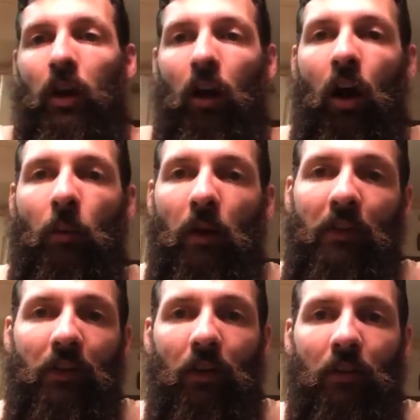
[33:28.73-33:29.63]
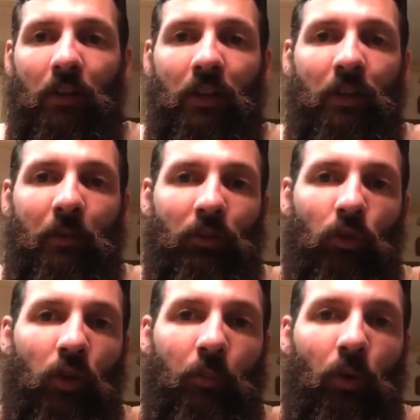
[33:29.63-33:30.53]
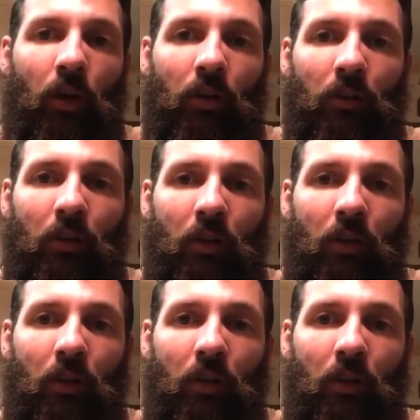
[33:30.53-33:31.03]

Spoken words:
I think Indian makes a great product.